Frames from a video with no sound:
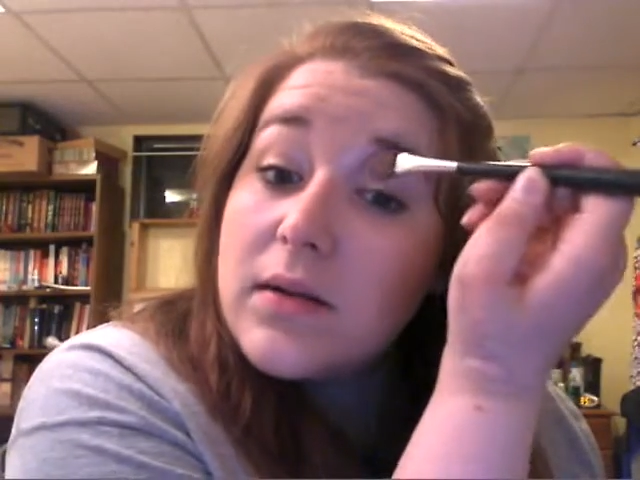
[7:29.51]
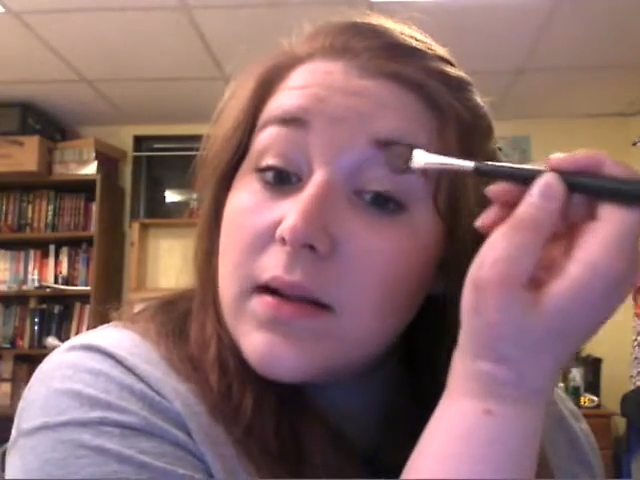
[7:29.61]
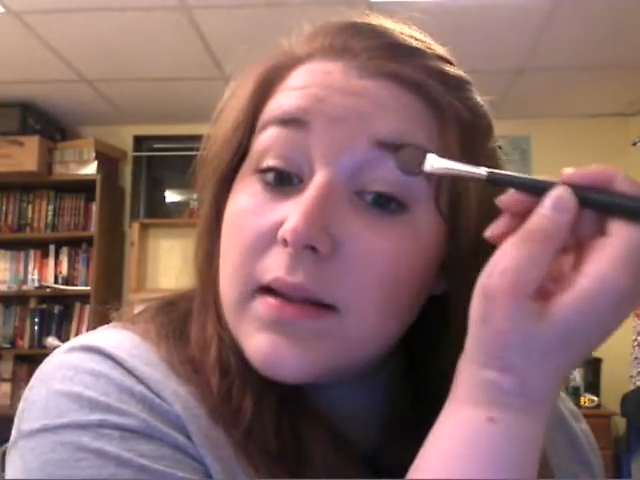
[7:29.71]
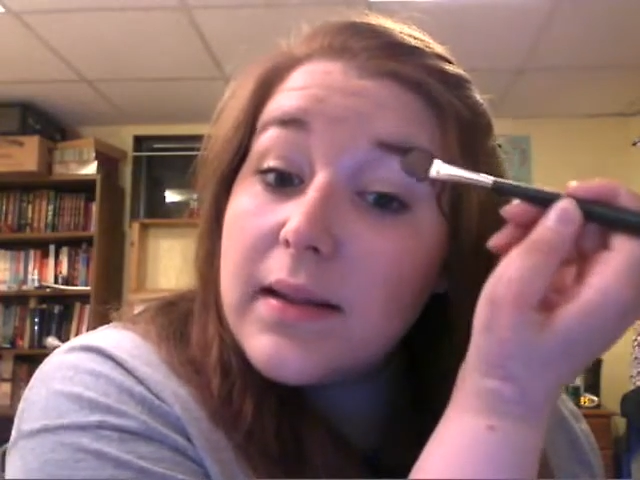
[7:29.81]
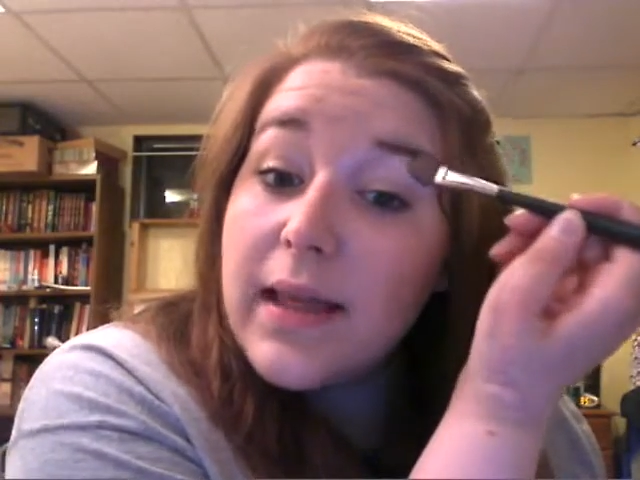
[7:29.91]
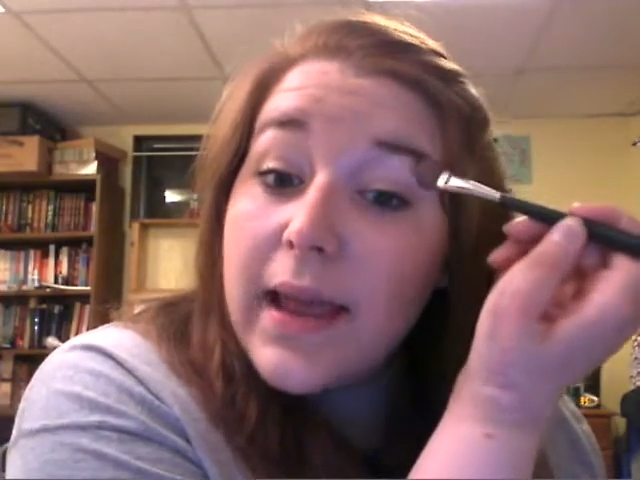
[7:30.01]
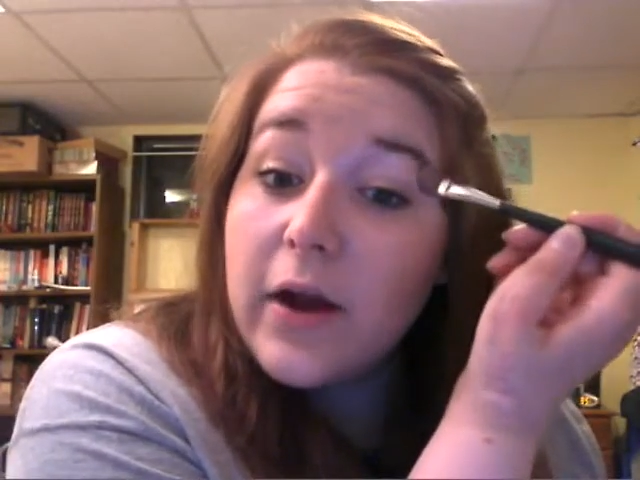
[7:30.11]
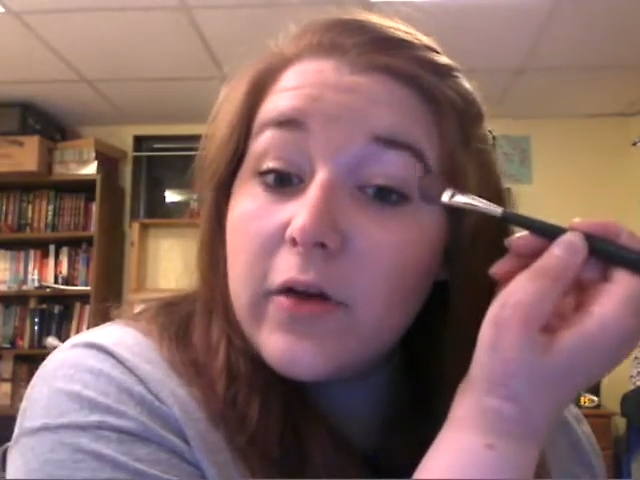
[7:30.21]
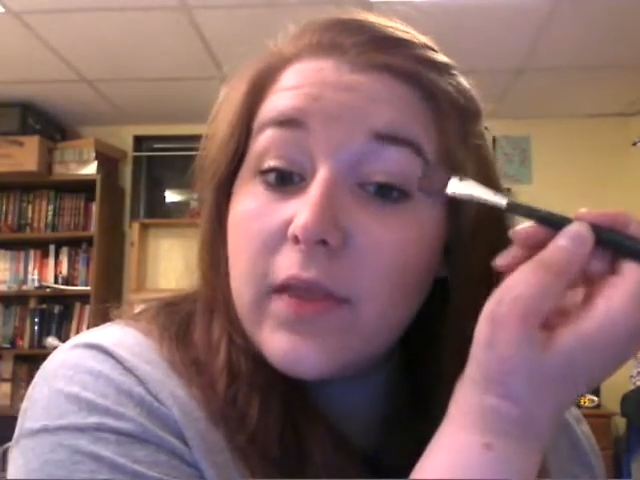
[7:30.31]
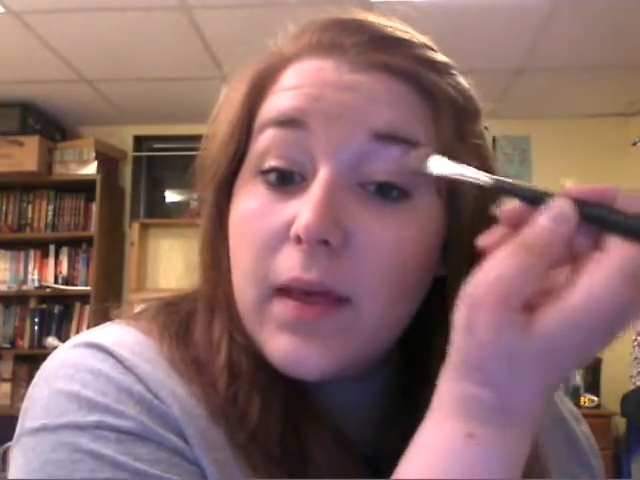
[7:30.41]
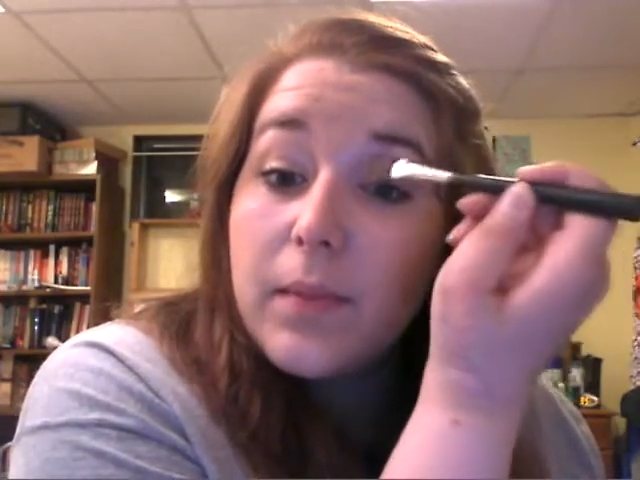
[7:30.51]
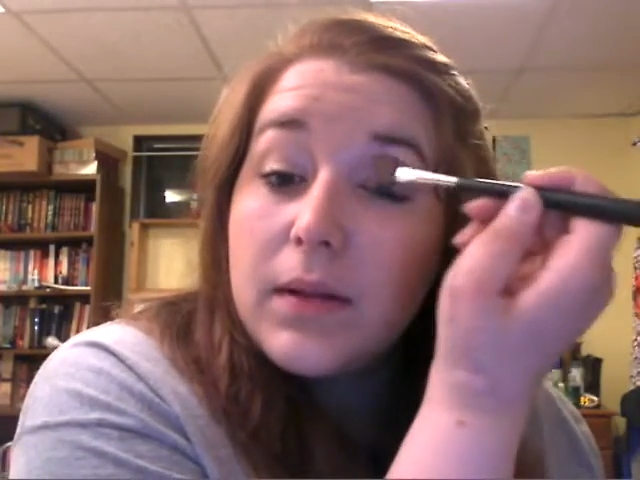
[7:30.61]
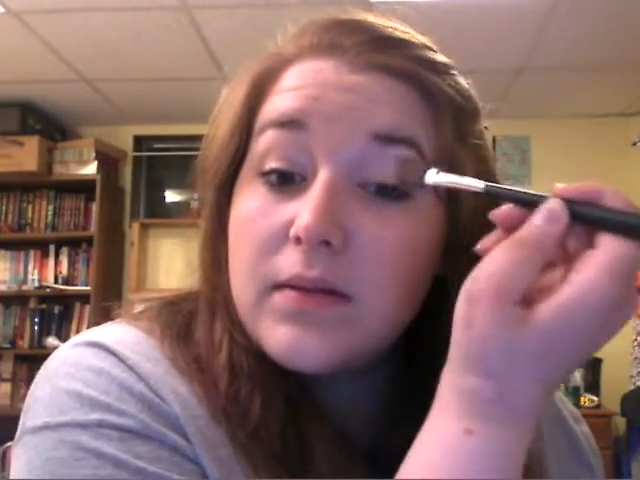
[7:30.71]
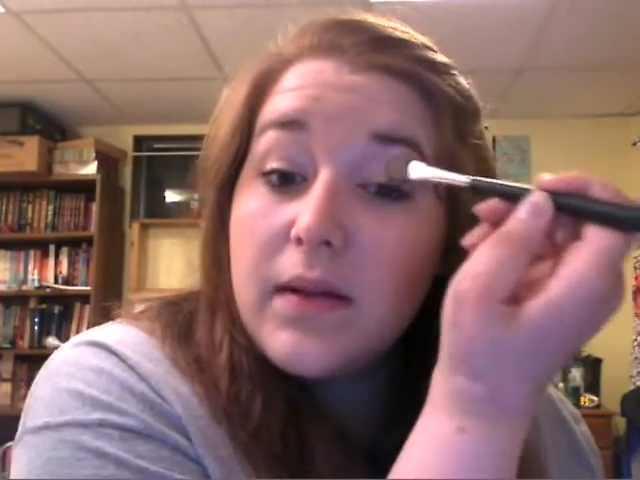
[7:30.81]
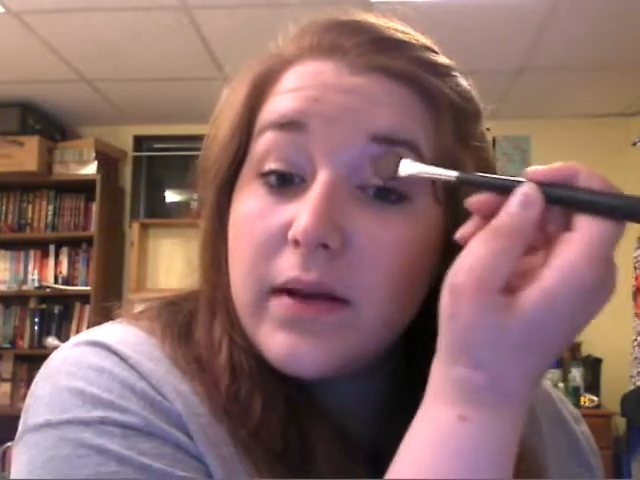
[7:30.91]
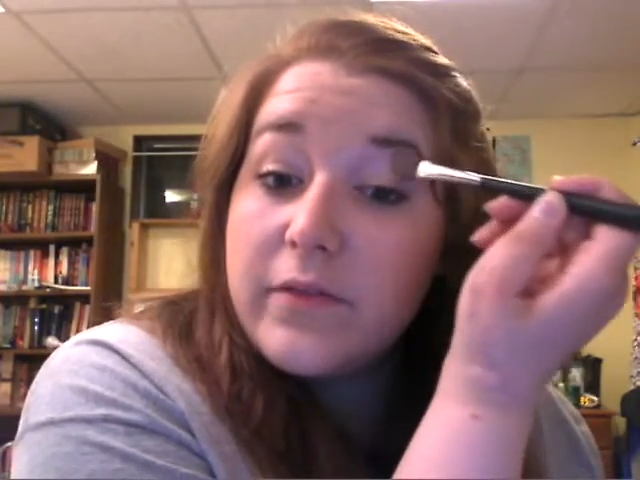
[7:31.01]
to layer them instead